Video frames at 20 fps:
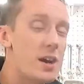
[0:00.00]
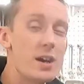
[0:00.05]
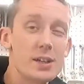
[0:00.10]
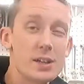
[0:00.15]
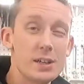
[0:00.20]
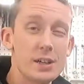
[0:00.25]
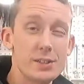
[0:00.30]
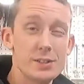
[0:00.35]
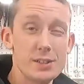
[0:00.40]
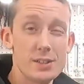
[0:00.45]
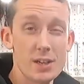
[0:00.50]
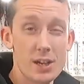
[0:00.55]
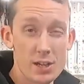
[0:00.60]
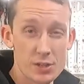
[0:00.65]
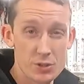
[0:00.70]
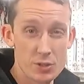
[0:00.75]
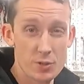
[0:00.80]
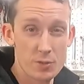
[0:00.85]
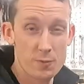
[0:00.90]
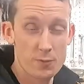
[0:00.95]
not cut the
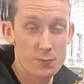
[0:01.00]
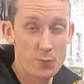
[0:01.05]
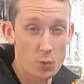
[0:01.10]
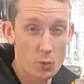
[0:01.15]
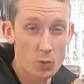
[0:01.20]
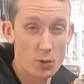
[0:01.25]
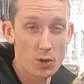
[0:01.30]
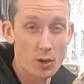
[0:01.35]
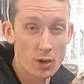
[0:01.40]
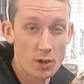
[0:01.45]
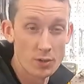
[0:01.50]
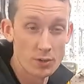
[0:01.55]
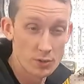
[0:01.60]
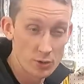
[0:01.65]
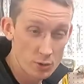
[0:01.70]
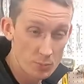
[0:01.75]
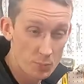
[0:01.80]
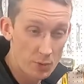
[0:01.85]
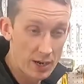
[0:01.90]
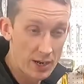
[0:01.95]
notches for our
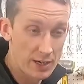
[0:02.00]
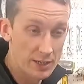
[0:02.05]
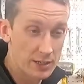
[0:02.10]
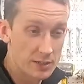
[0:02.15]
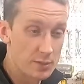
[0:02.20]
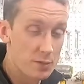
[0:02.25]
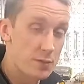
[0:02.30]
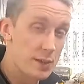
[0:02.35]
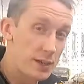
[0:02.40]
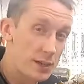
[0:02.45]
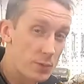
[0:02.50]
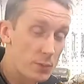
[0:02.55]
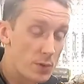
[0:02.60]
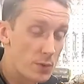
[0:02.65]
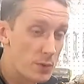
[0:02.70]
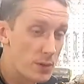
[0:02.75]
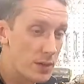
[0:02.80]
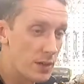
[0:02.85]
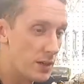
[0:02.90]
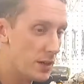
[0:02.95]
new bracket, the second
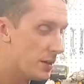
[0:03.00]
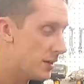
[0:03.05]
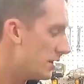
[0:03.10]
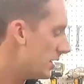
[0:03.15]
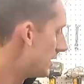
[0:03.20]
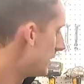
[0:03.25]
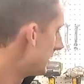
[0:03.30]
one we did,